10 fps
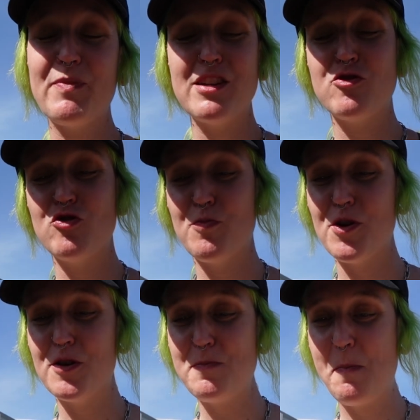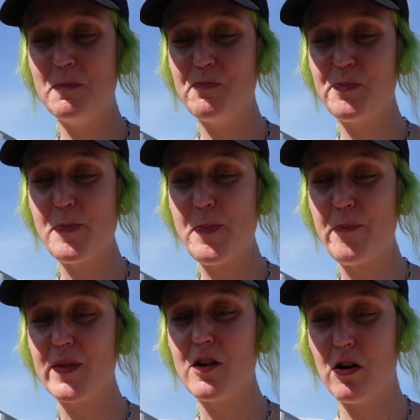It's super
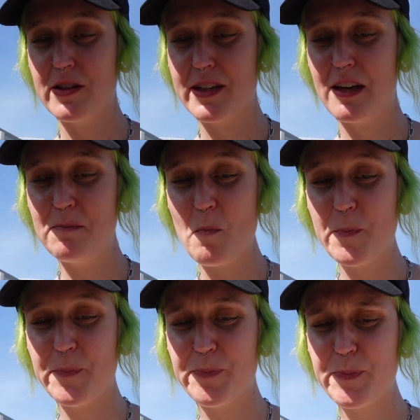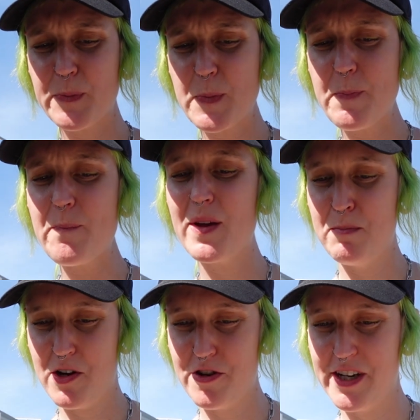garlicky,
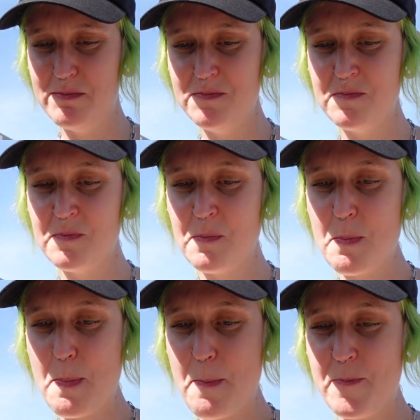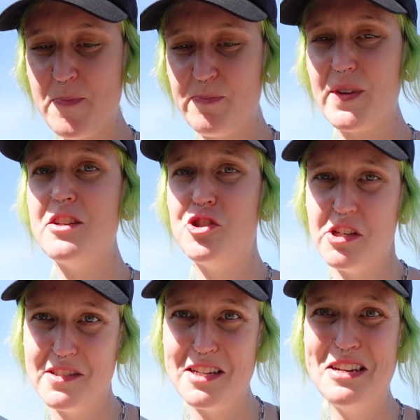buttery, and
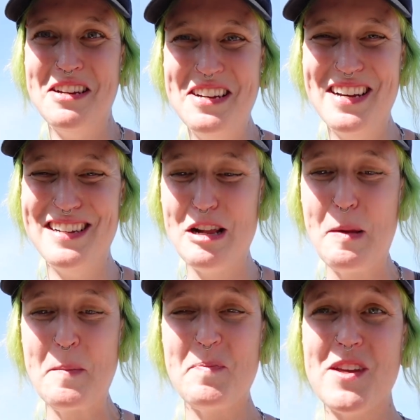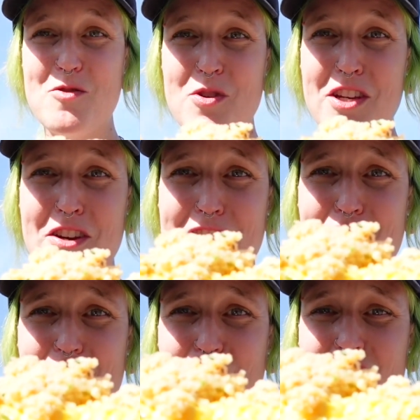cheesy. It's really good. It's
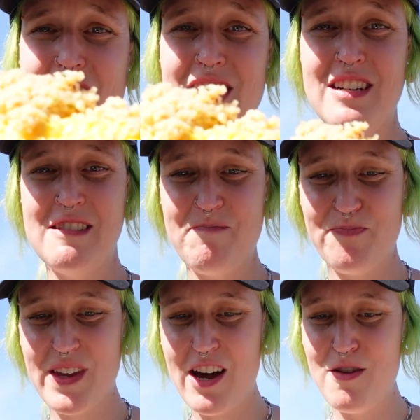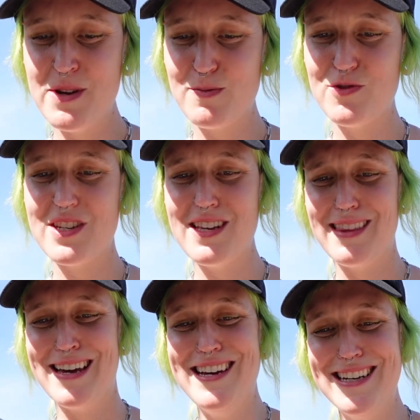just, how am I supposed to eat
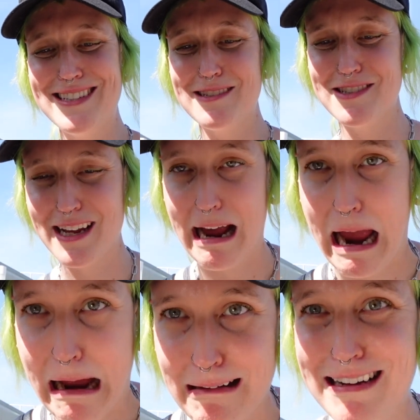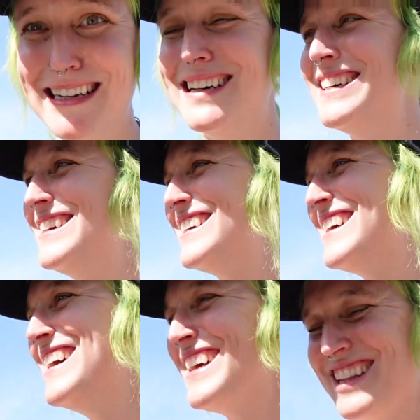this? It's like, ah,
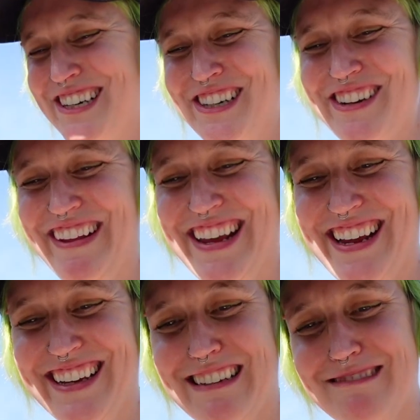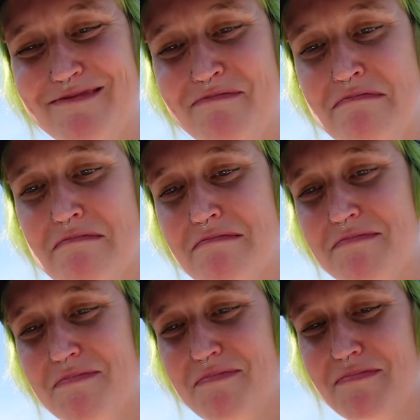the whole thing. Like,
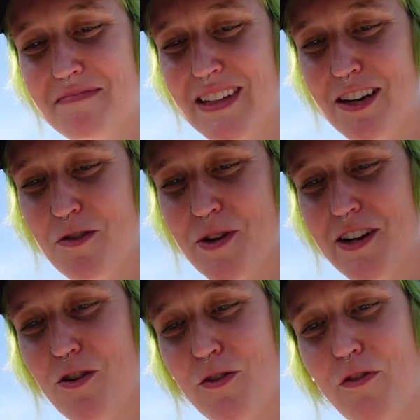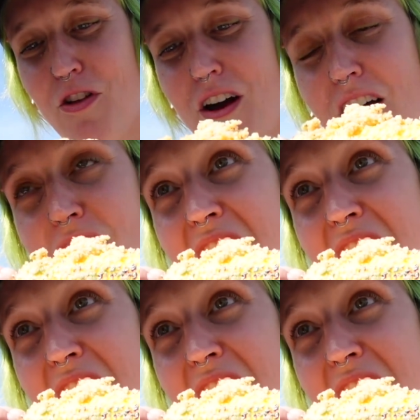I don't want it all to fall off.